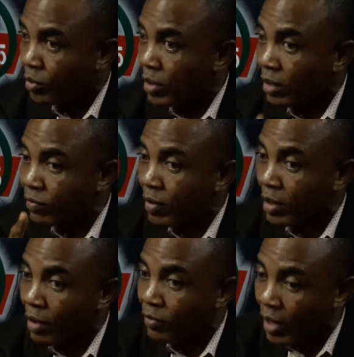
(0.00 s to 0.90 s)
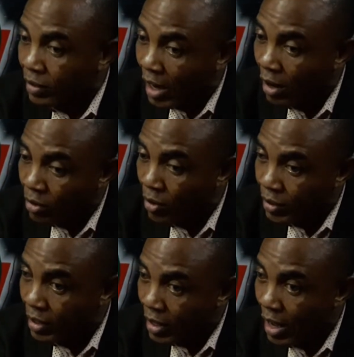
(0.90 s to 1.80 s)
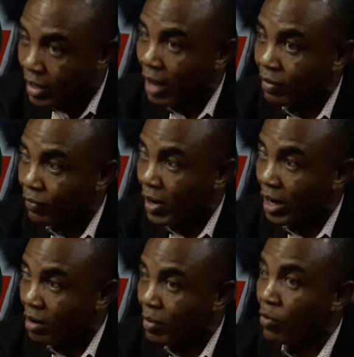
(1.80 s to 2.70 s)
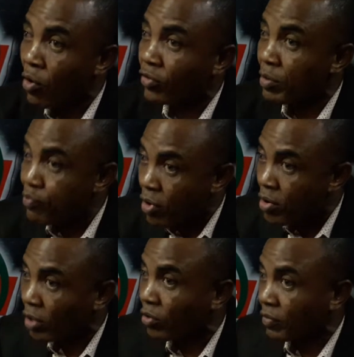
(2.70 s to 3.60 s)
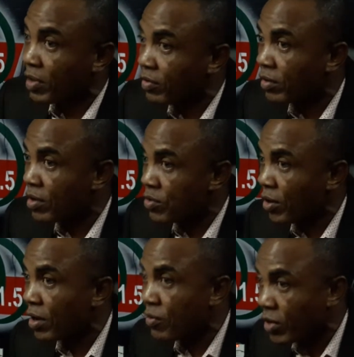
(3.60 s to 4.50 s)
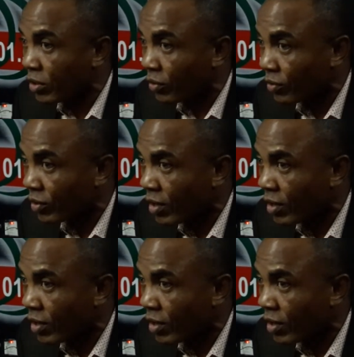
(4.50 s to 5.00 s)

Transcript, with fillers: The, the central authority there, that's the federal government, was the product of these three regions.